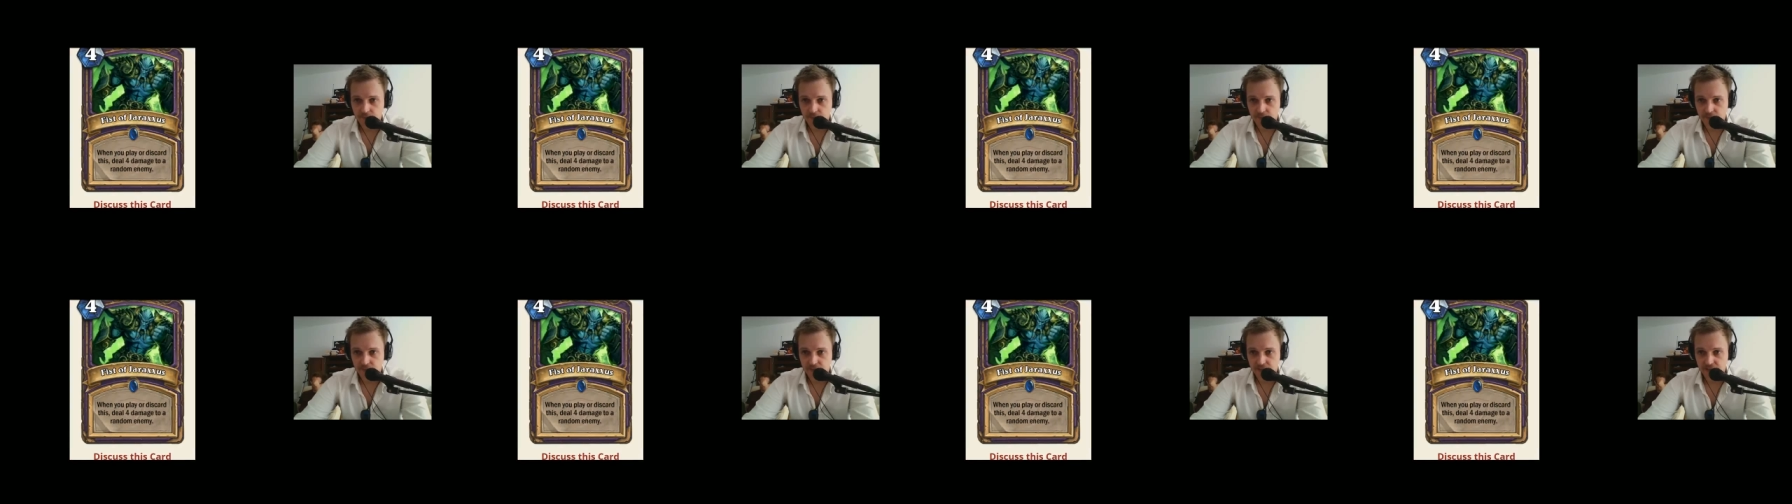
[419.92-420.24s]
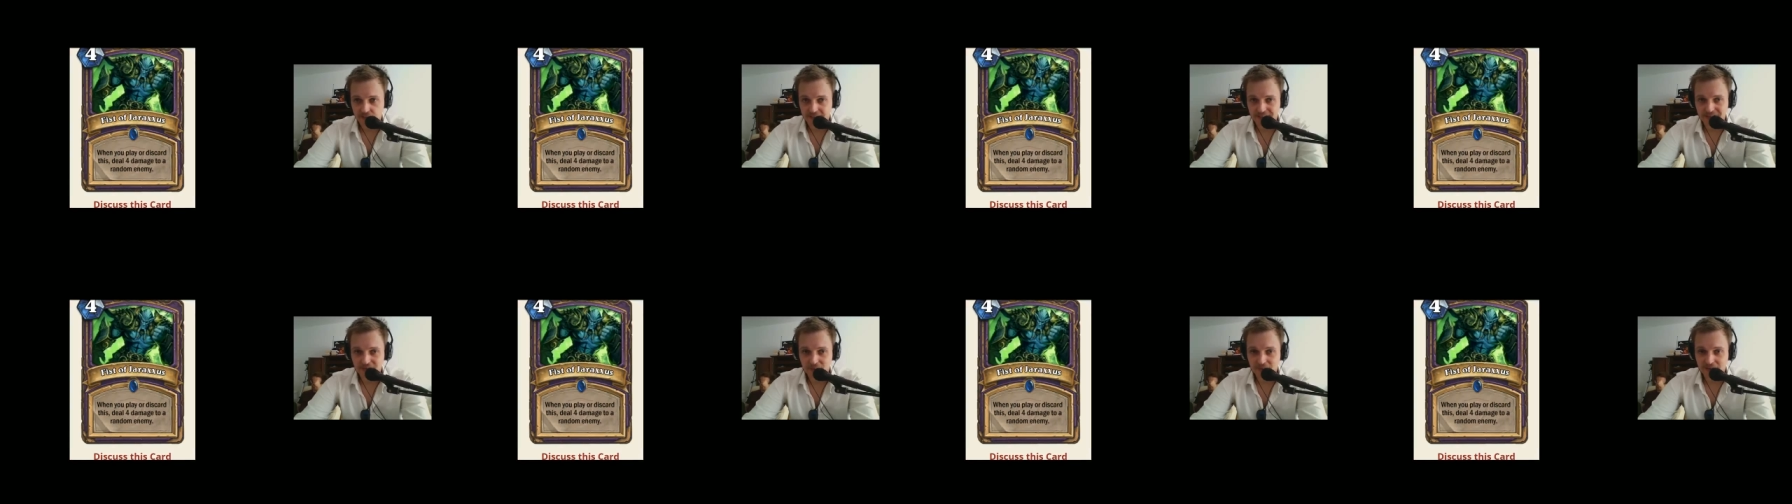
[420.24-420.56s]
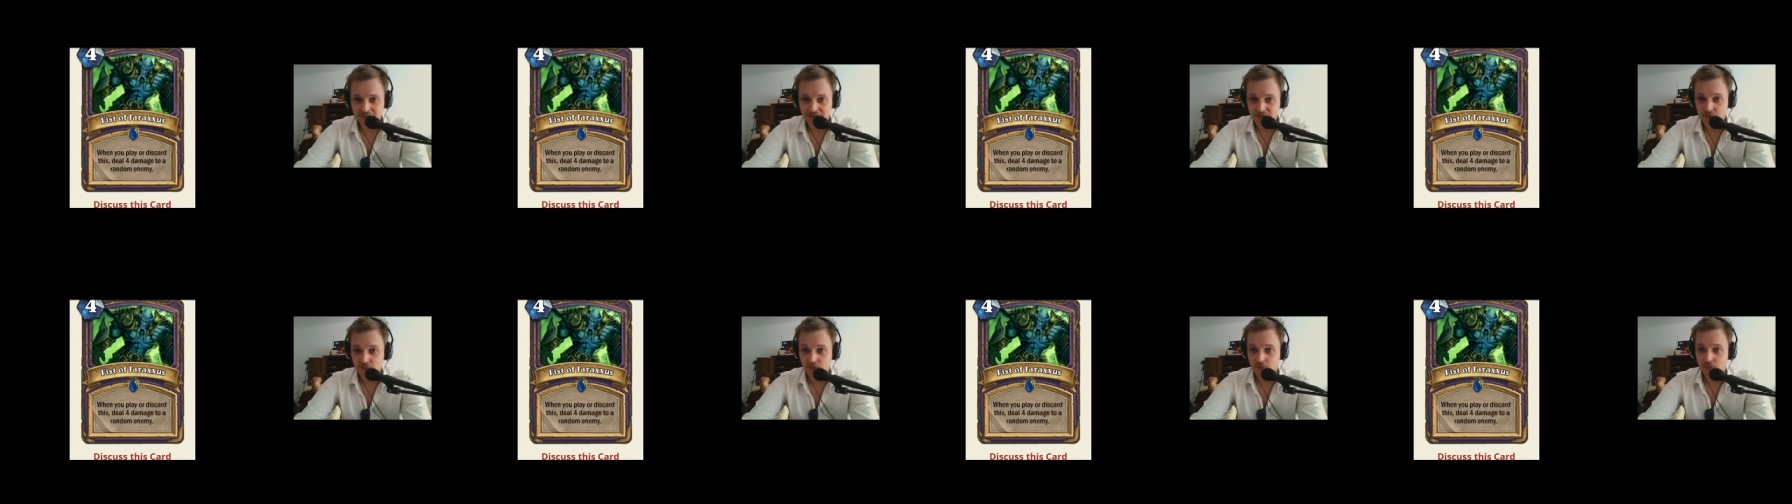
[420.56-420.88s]
This one
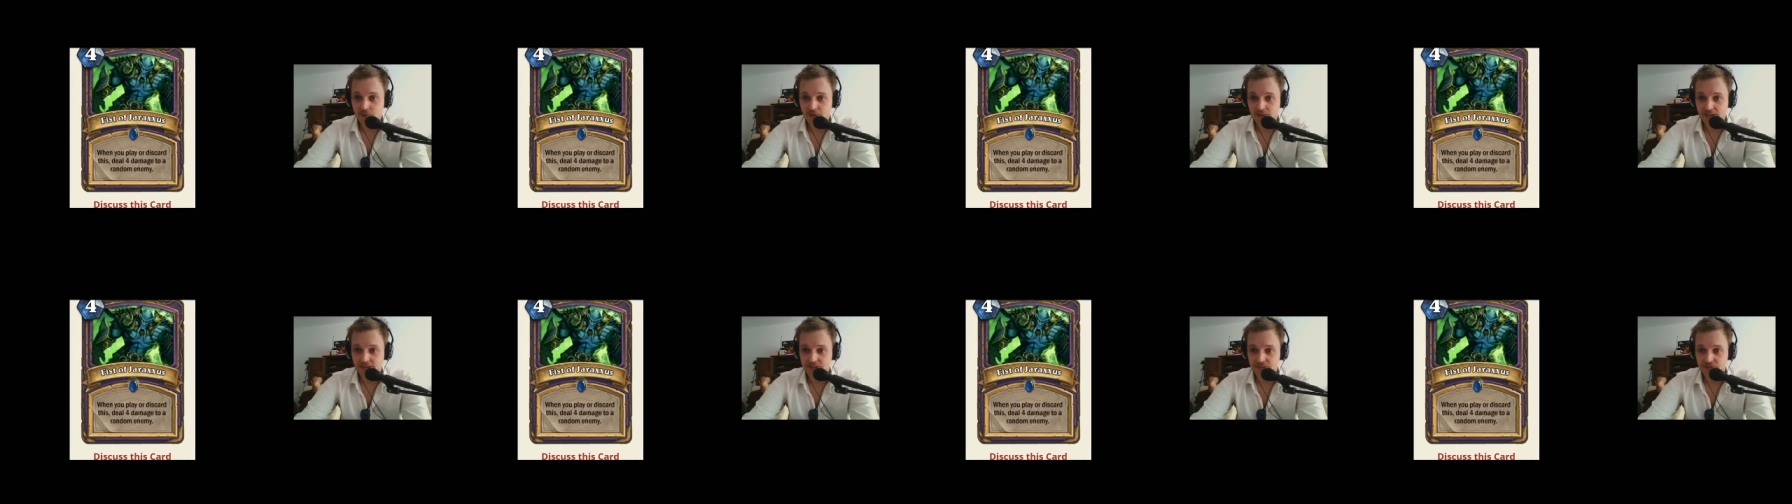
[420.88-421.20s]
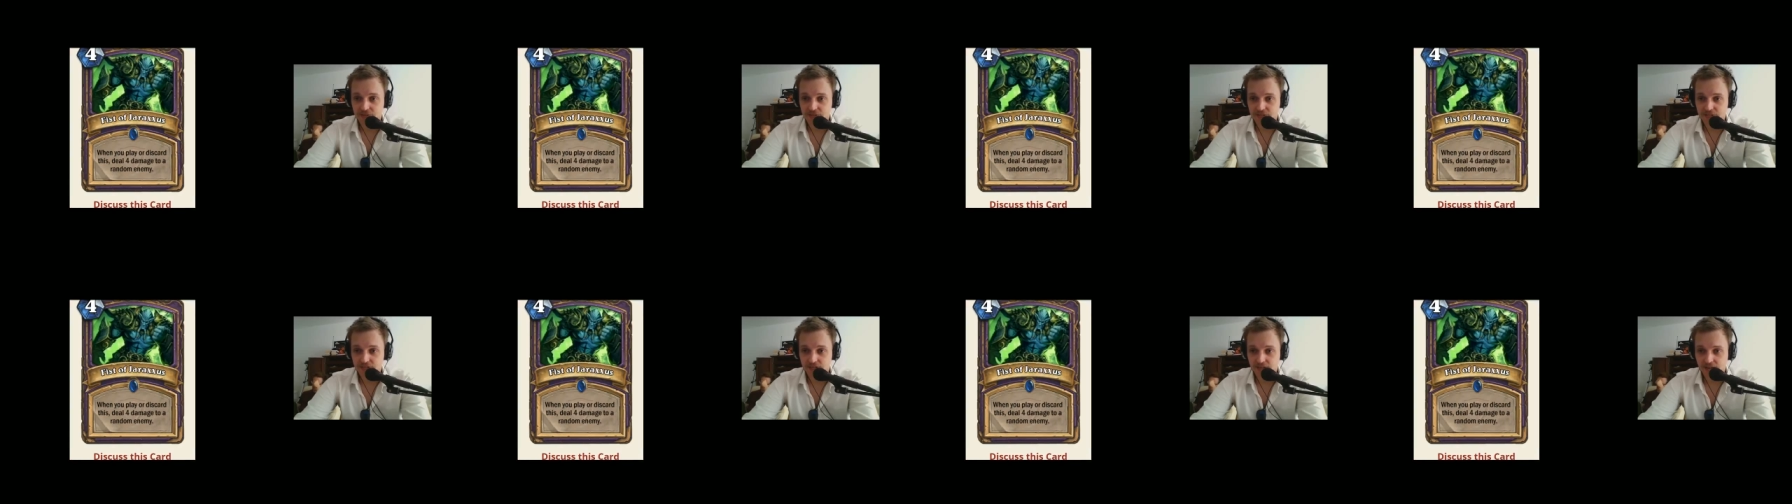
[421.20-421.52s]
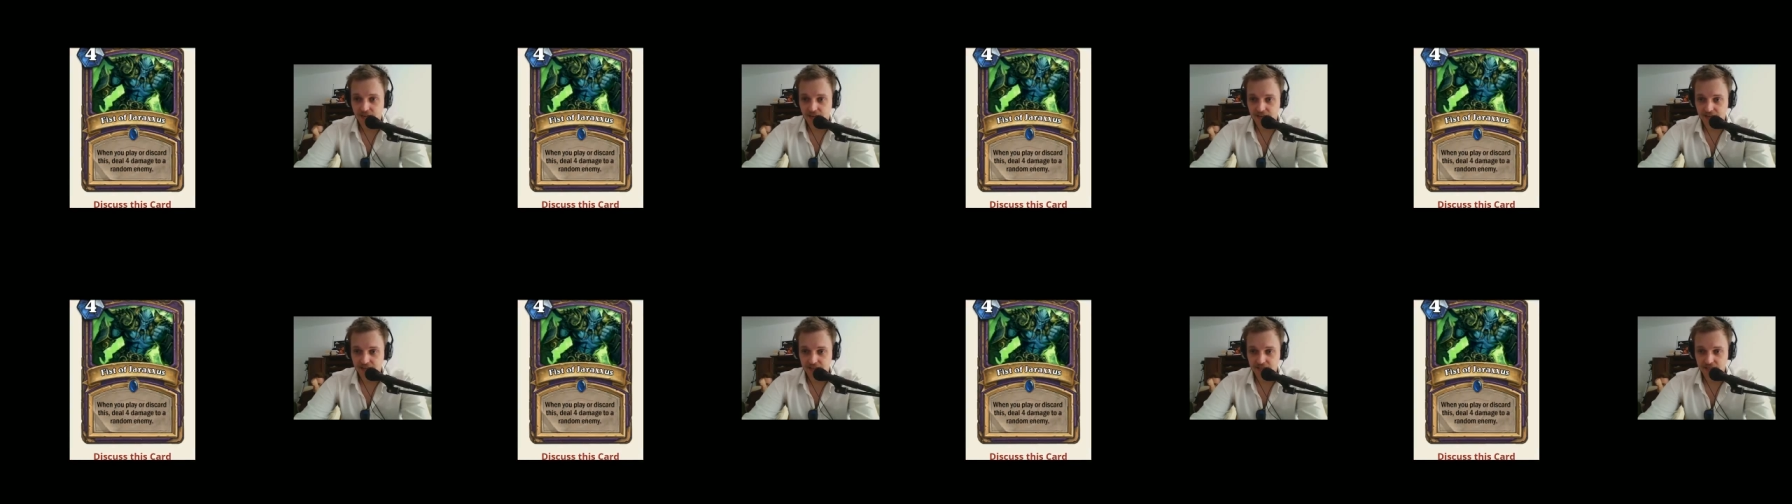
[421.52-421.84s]
is really interesting. I
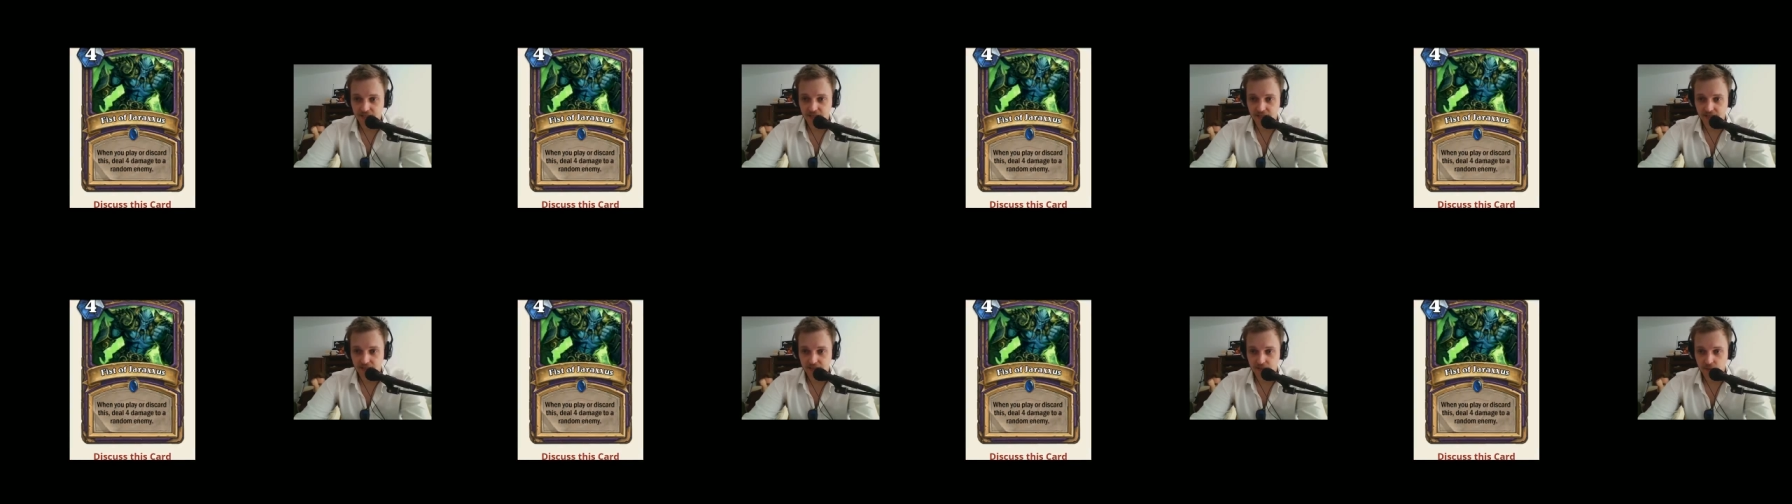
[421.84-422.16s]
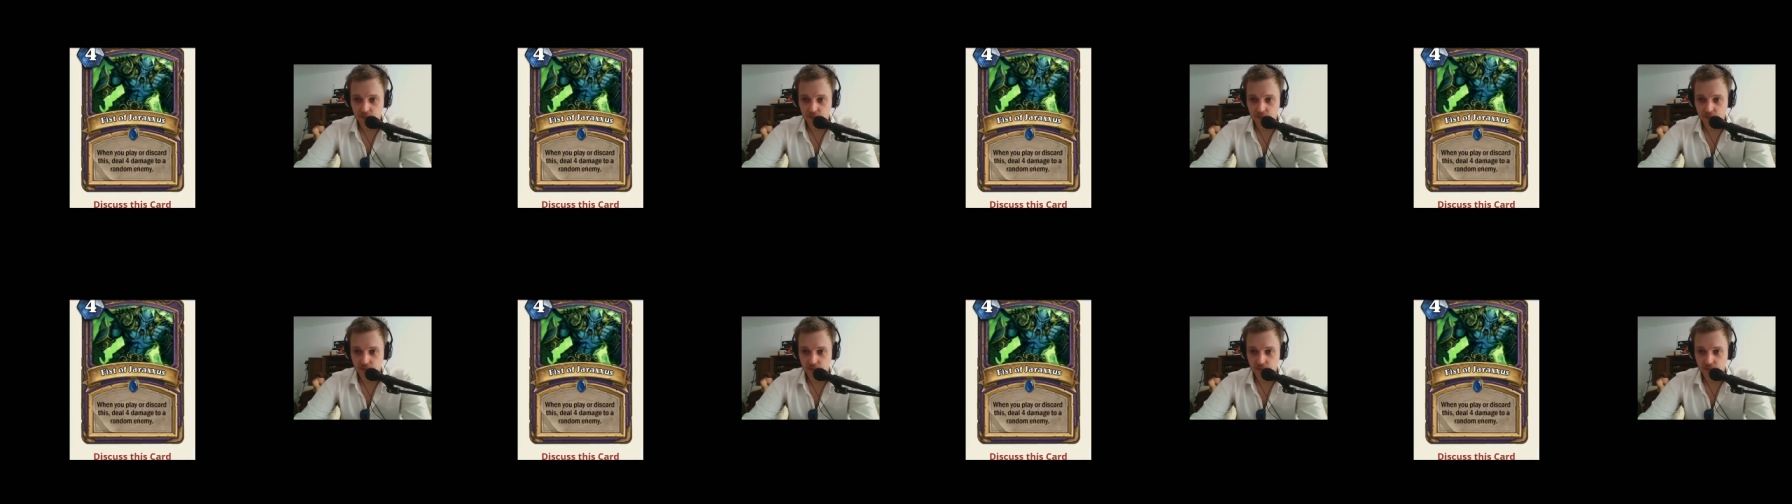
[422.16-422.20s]
like this a lot.